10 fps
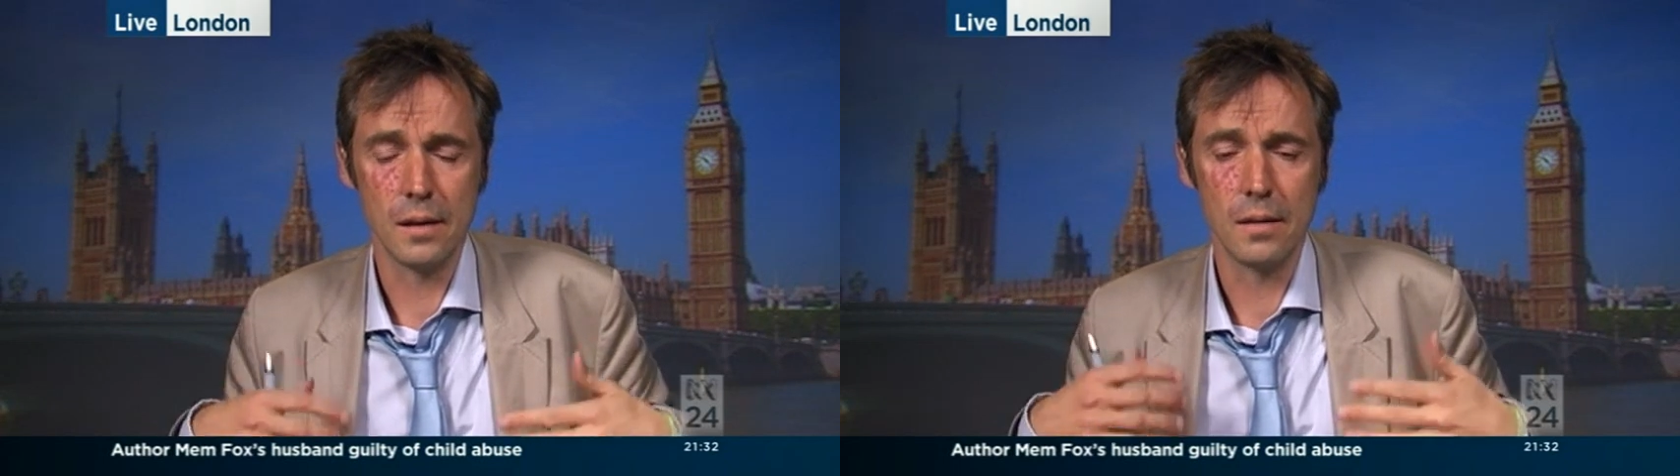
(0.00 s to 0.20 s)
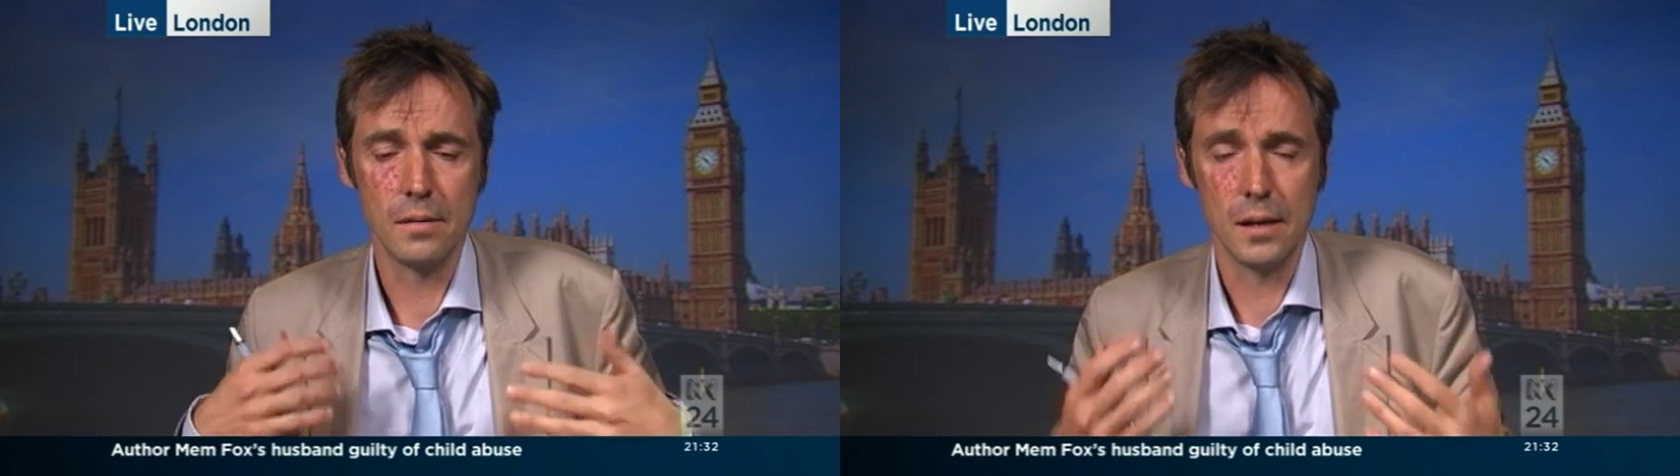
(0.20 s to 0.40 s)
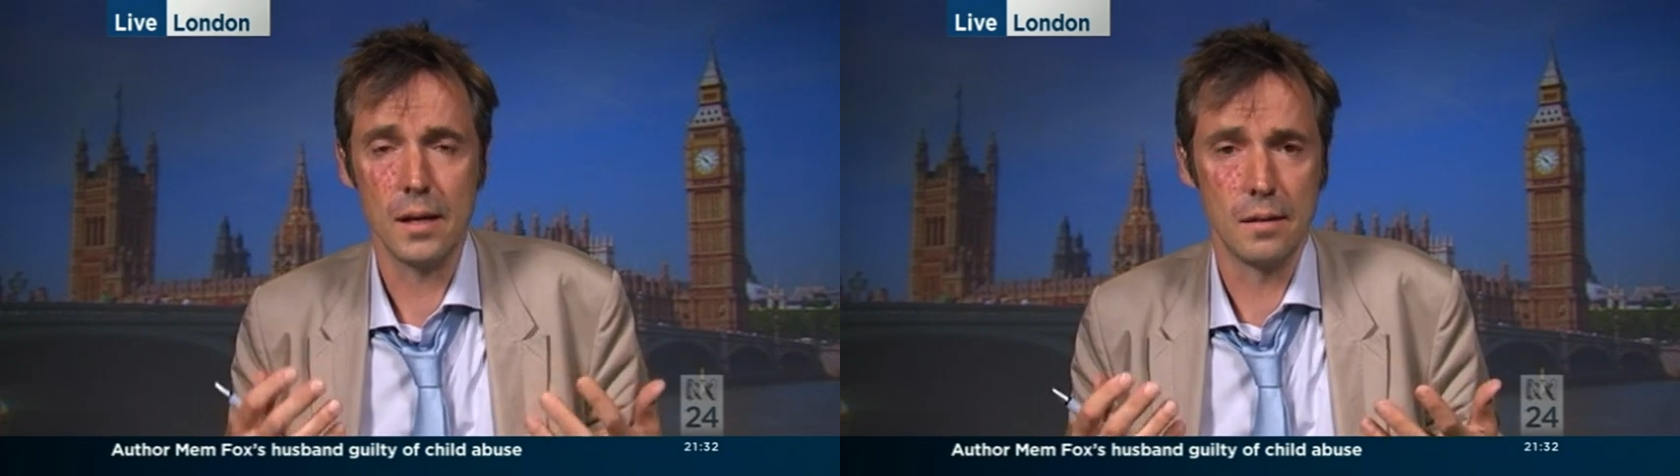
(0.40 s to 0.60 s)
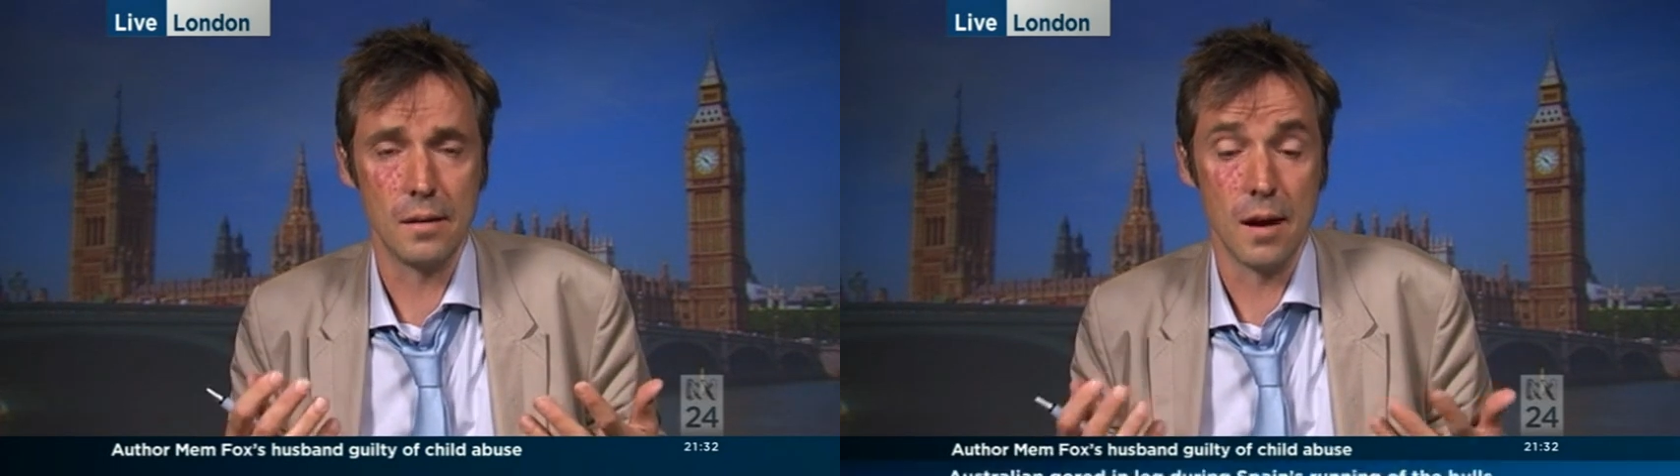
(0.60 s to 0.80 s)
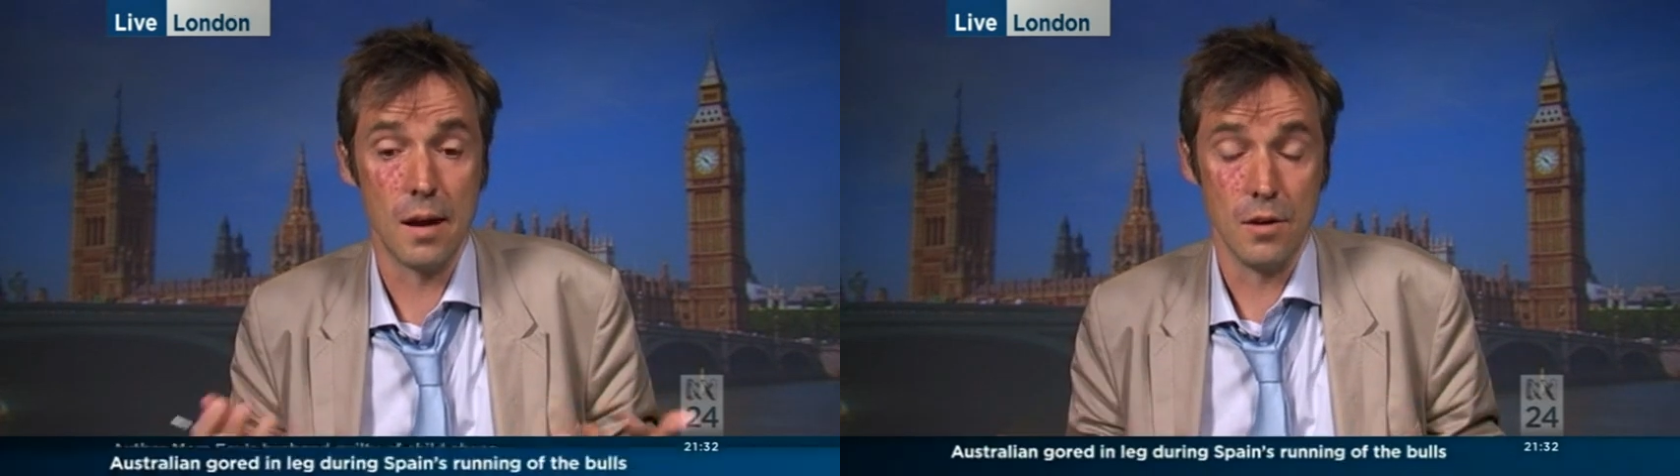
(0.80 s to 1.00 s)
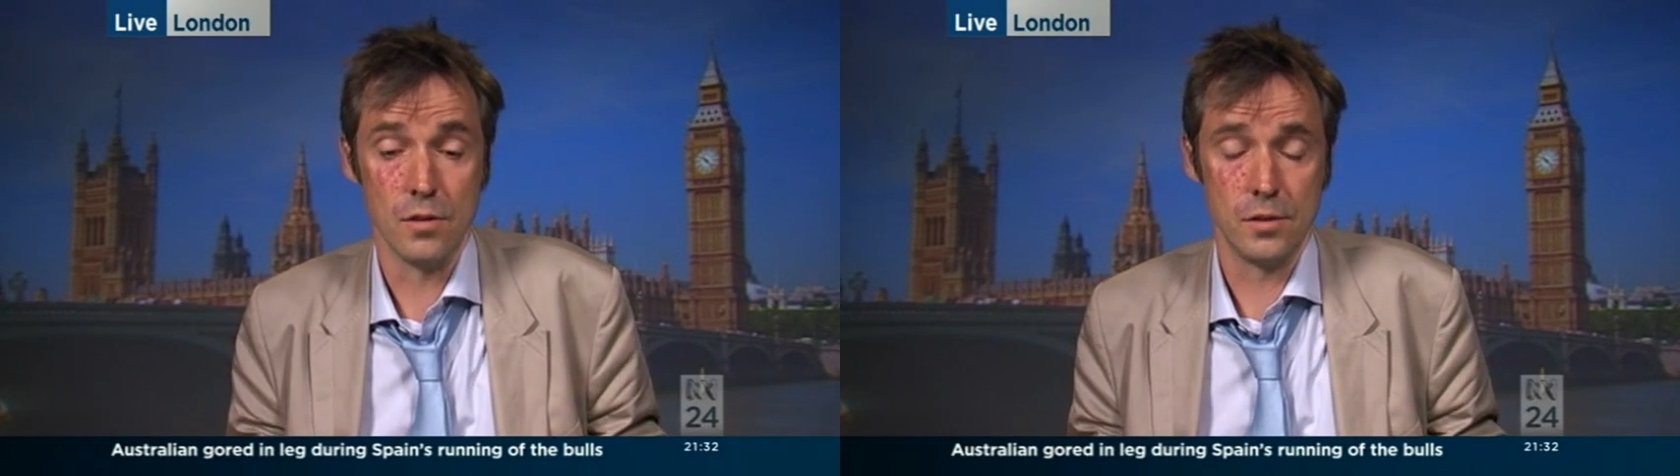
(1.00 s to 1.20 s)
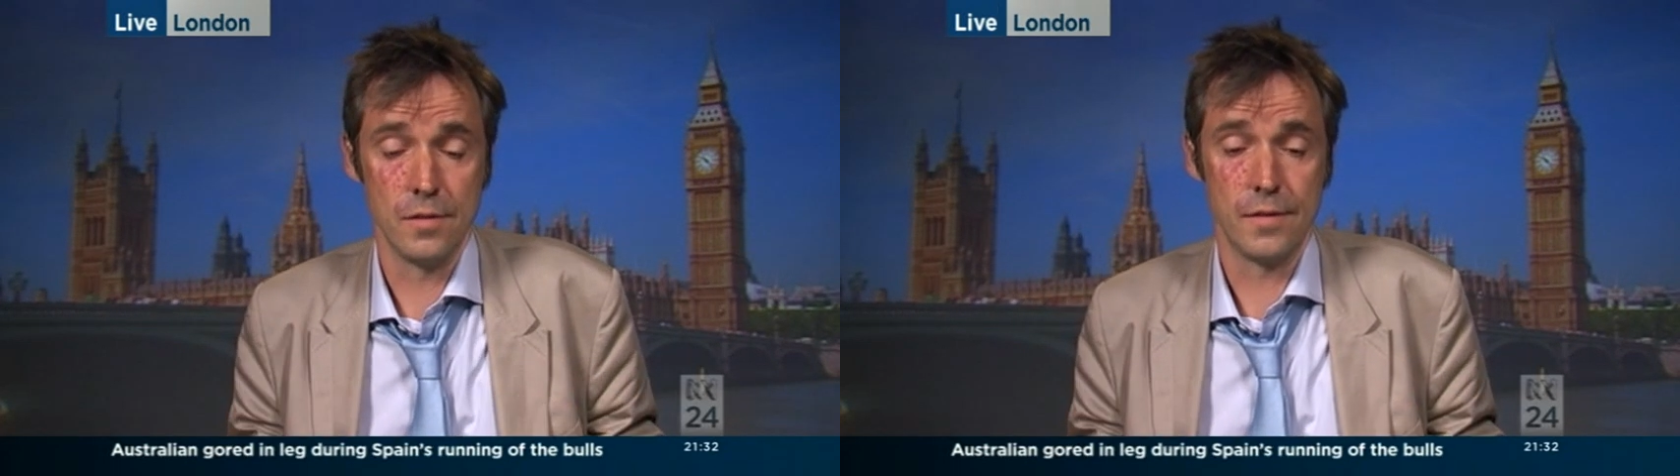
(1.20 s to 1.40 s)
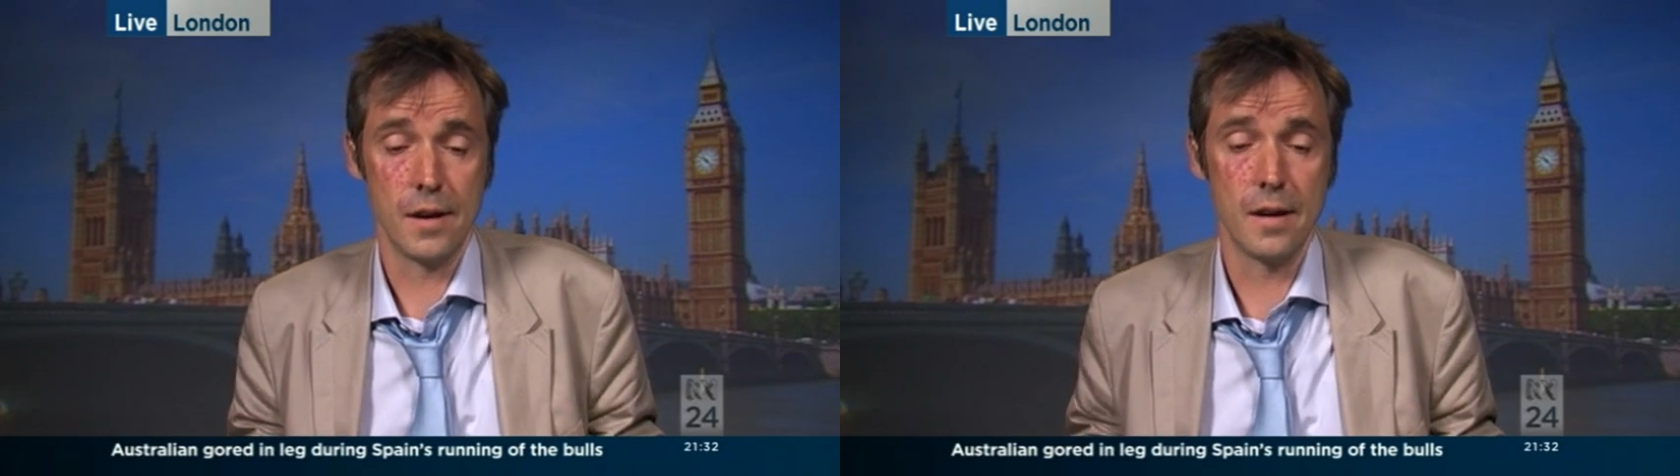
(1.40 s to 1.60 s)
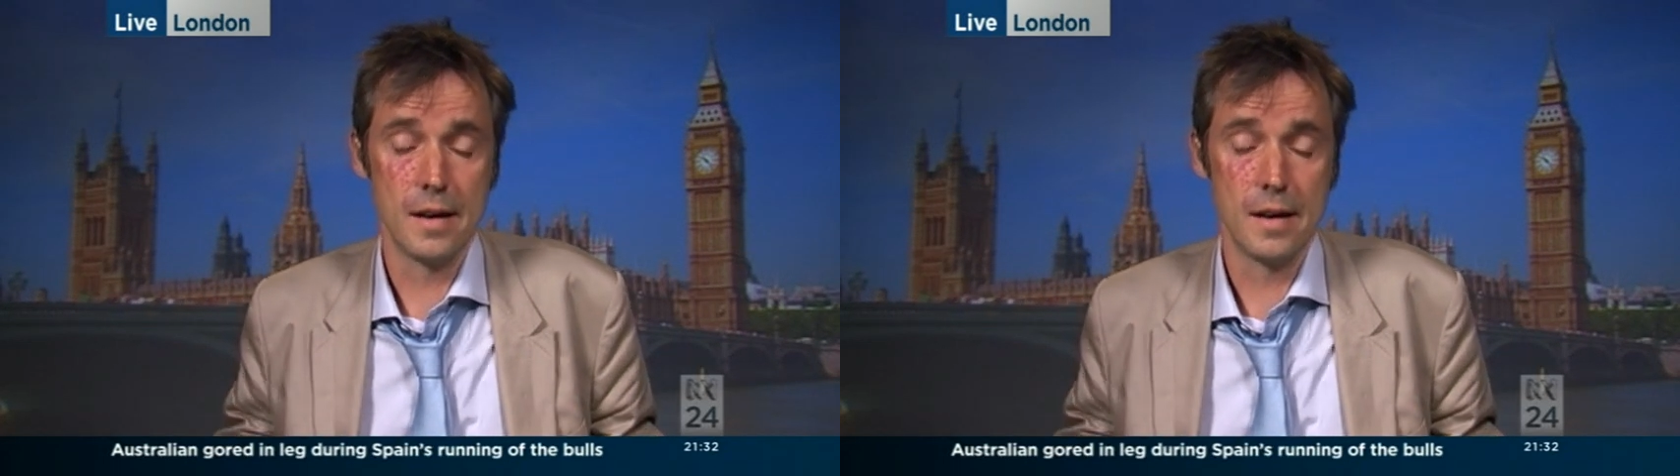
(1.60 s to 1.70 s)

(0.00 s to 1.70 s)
you know, did lots of